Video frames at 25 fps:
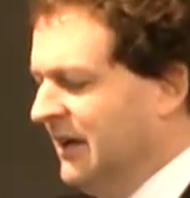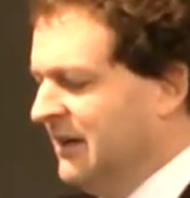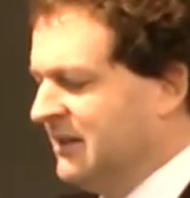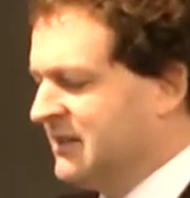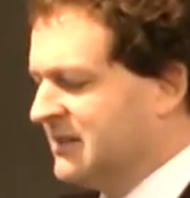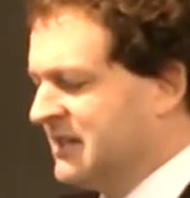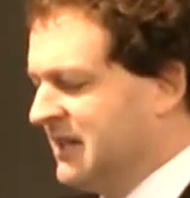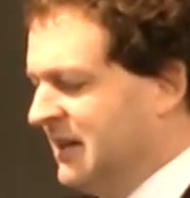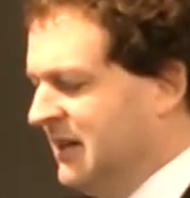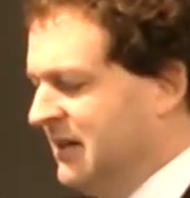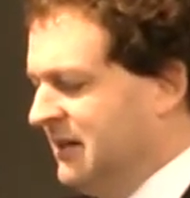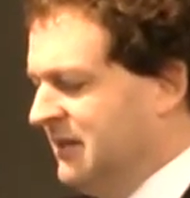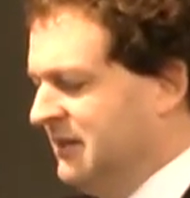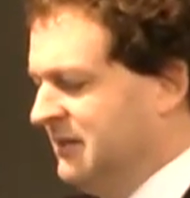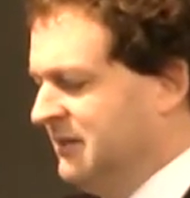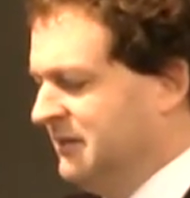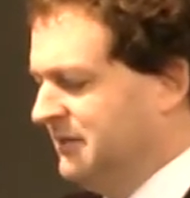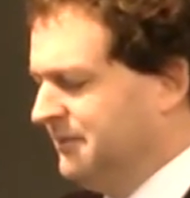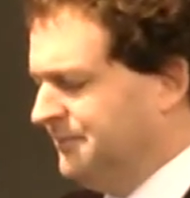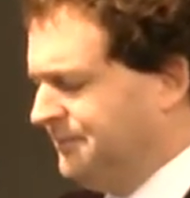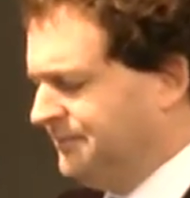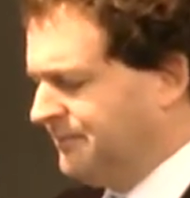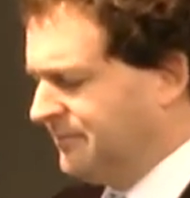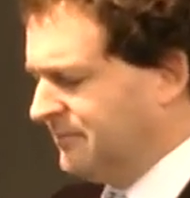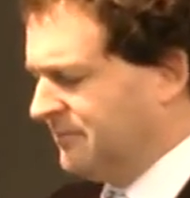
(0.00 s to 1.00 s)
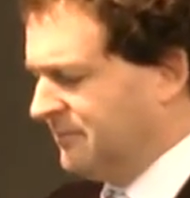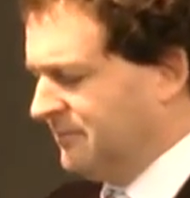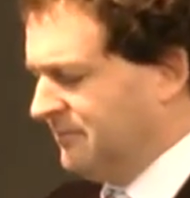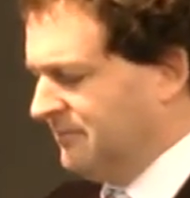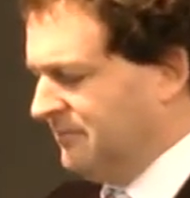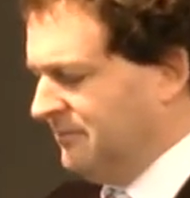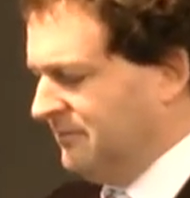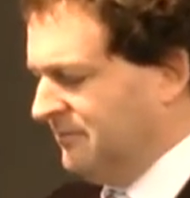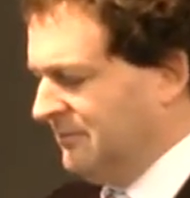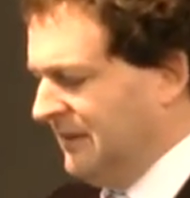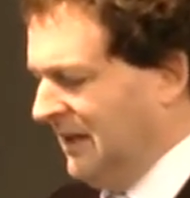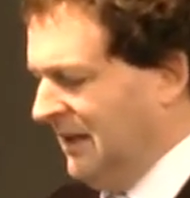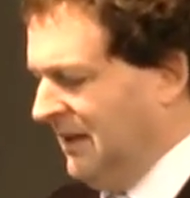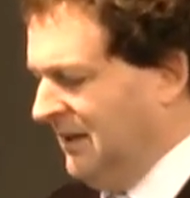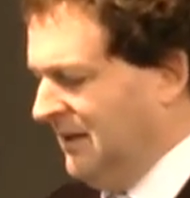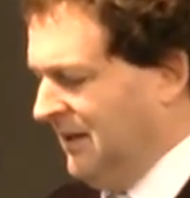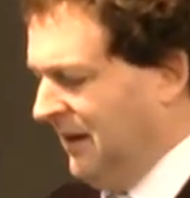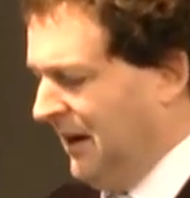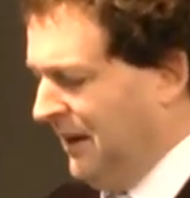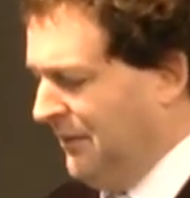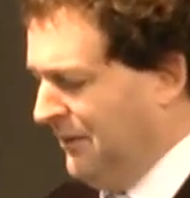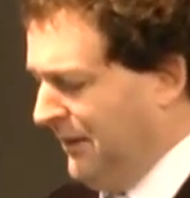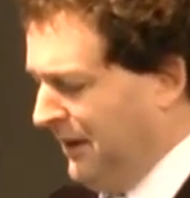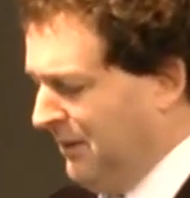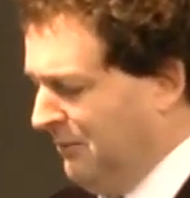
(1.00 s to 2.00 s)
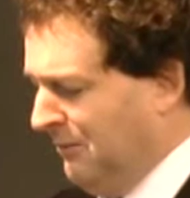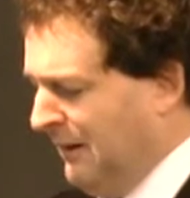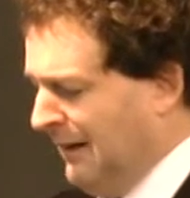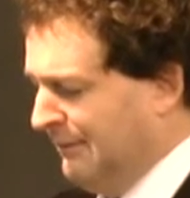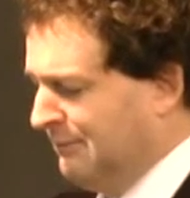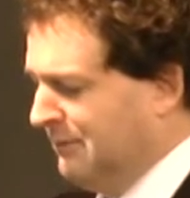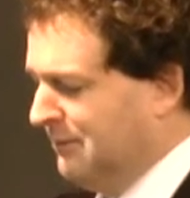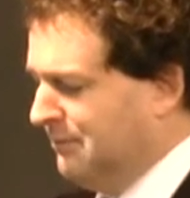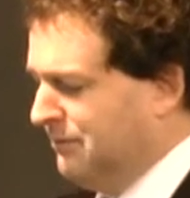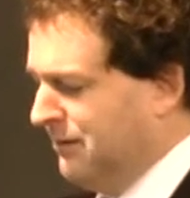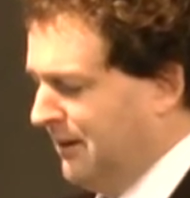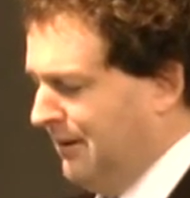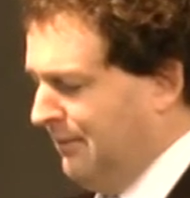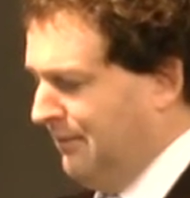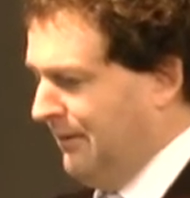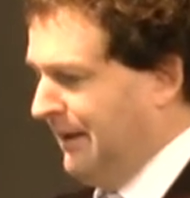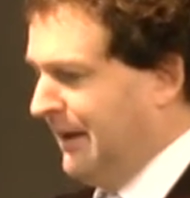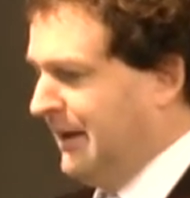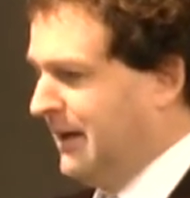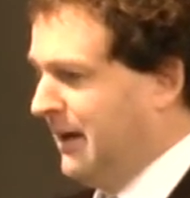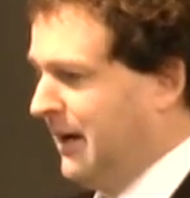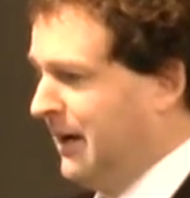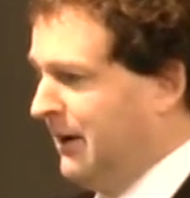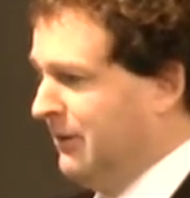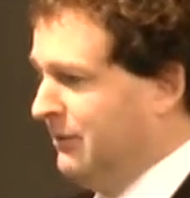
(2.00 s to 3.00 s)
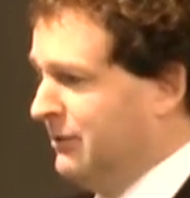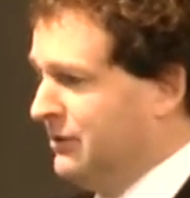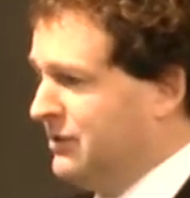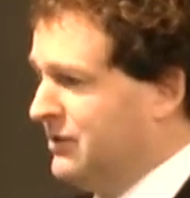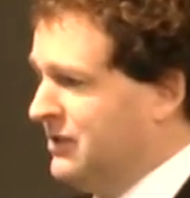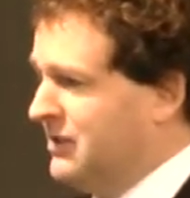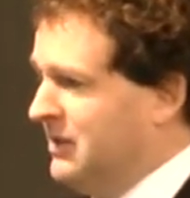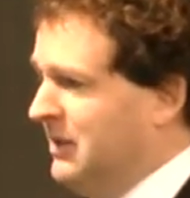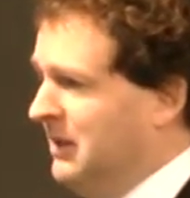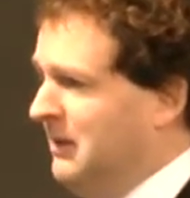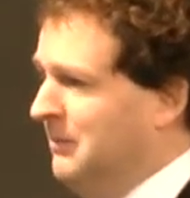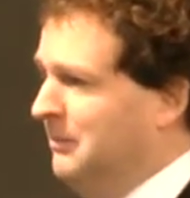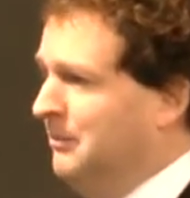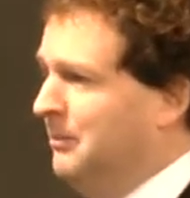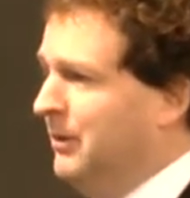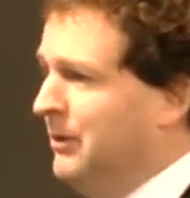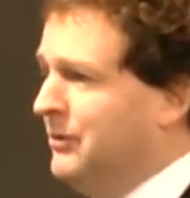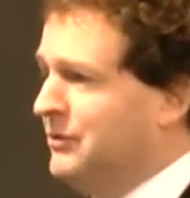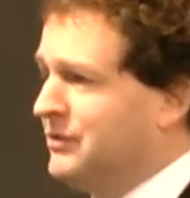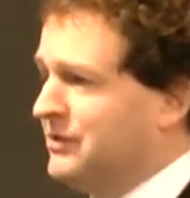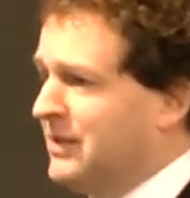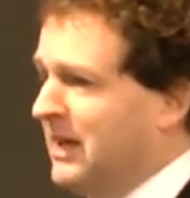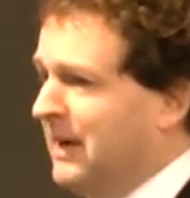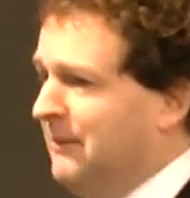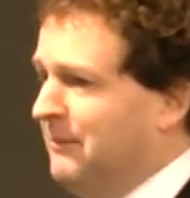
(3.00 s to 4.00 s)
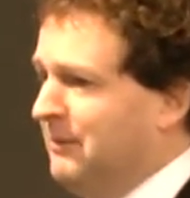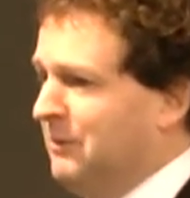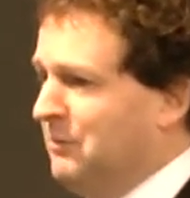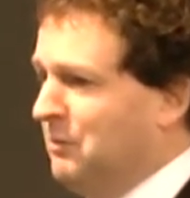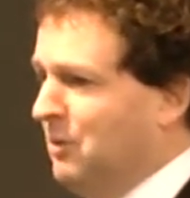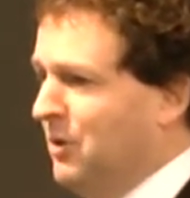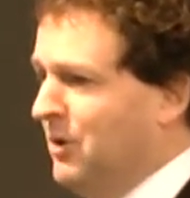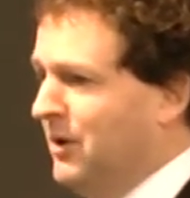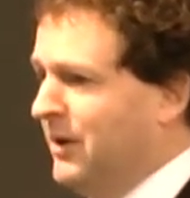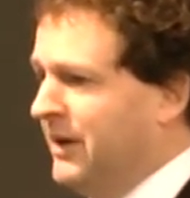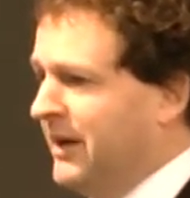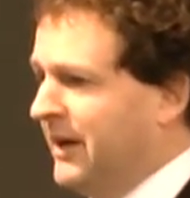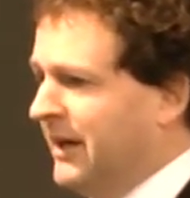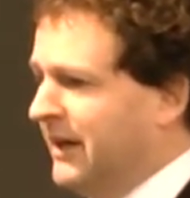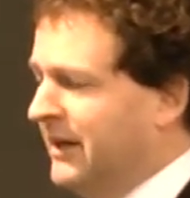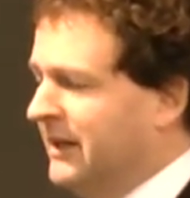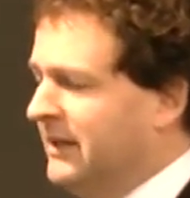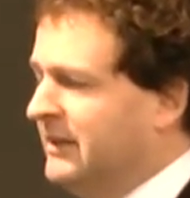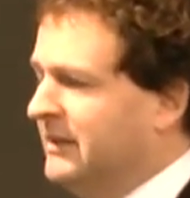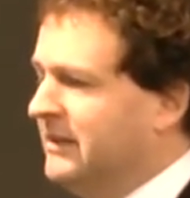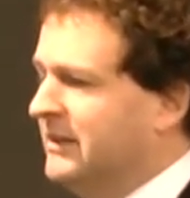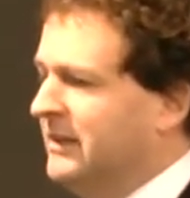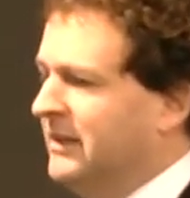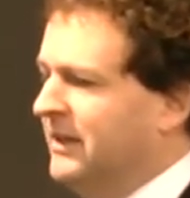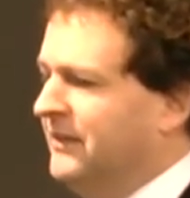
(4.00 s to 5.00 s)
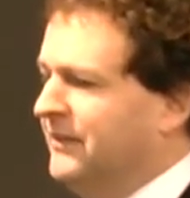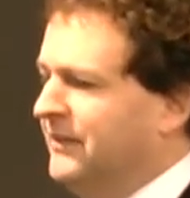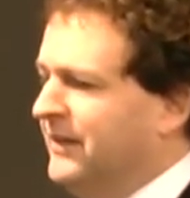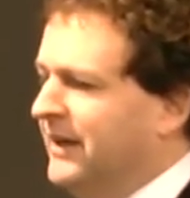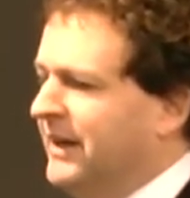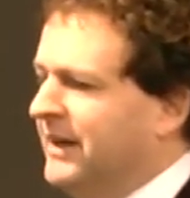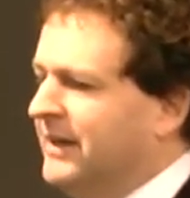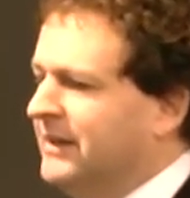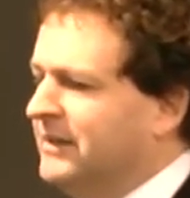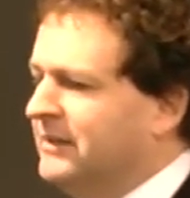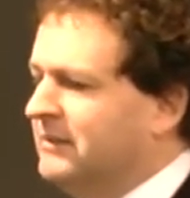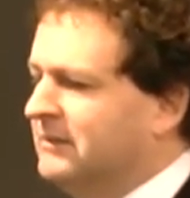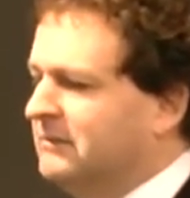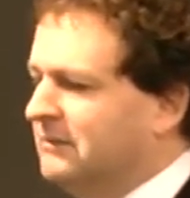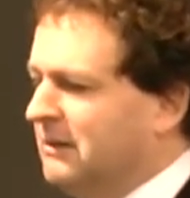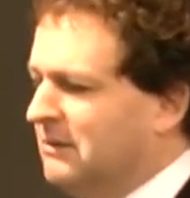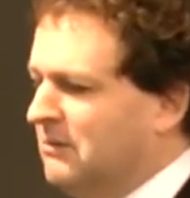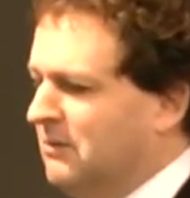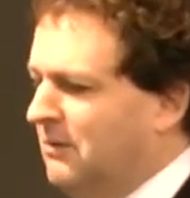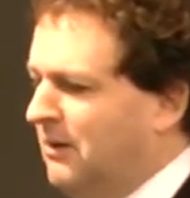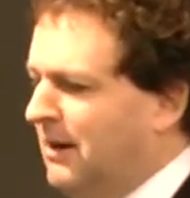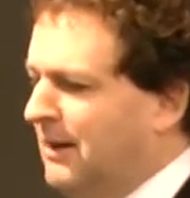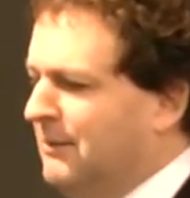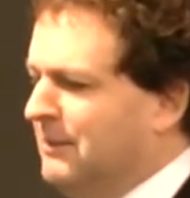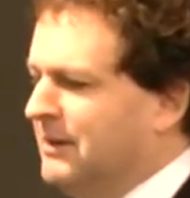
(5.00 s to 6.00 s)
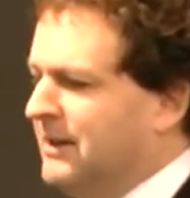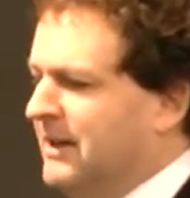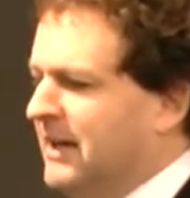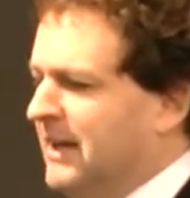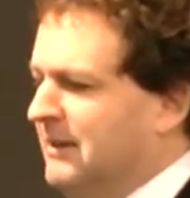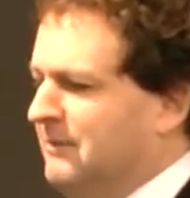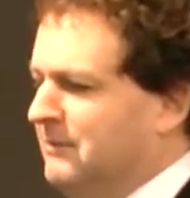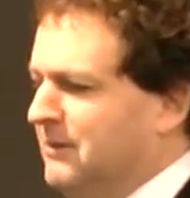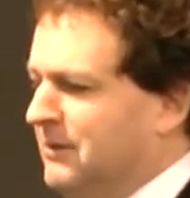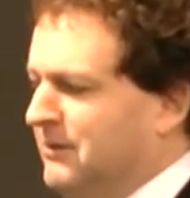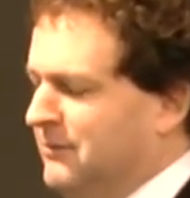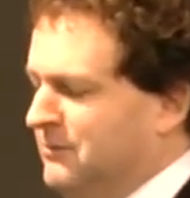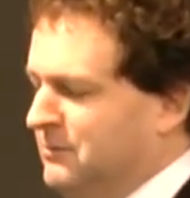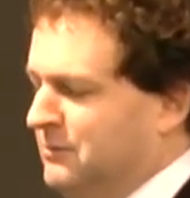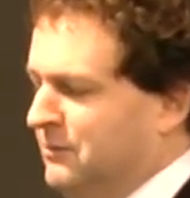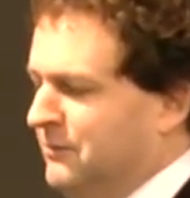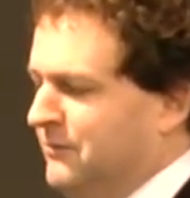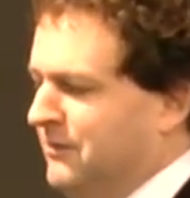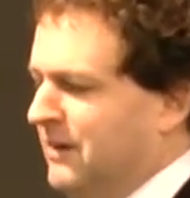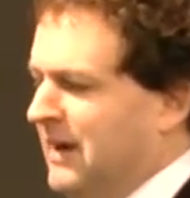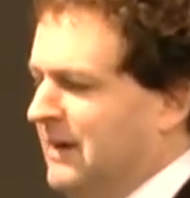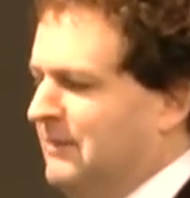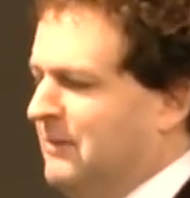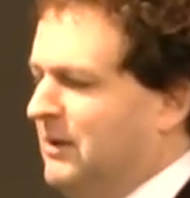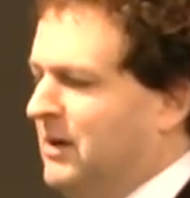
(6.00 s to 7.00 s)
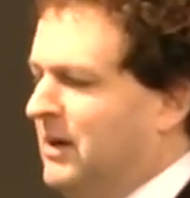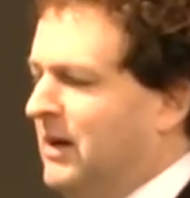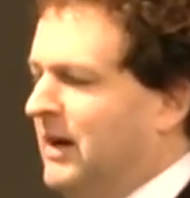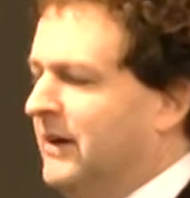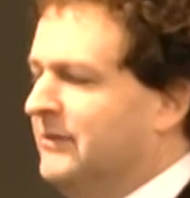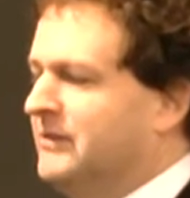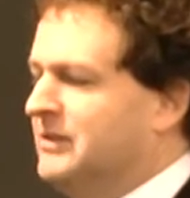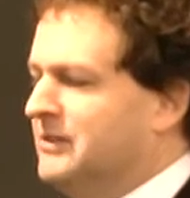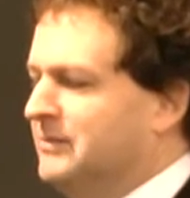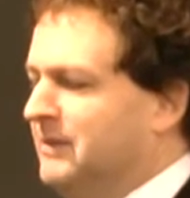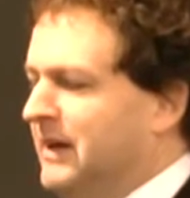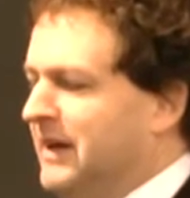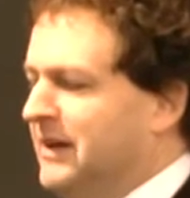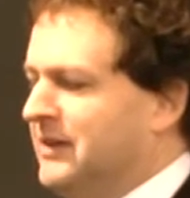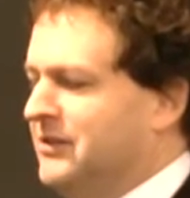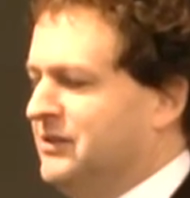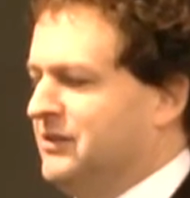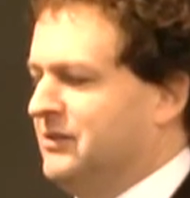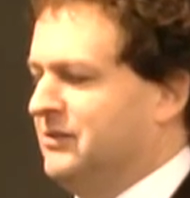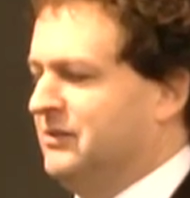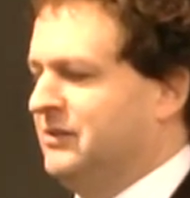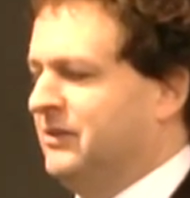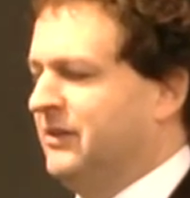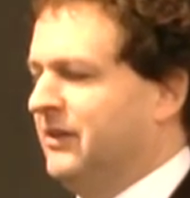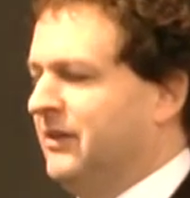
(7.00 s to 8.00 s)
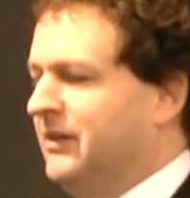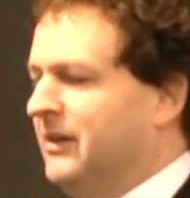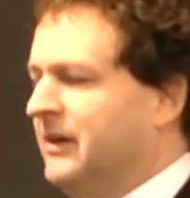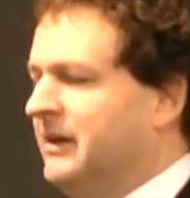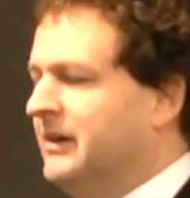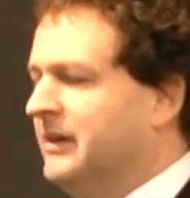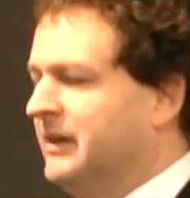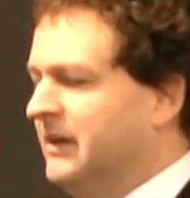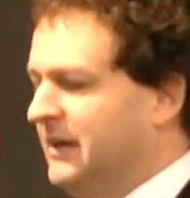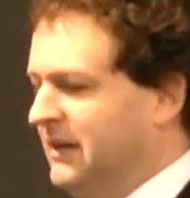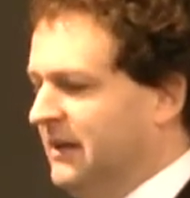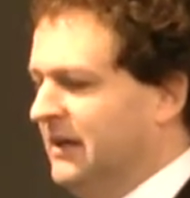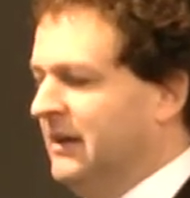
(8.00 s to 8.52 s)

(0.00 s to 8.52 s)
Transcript: So I think where we'll probably go is boost up the wording in the requirement to keep movable frame hives to make sure that the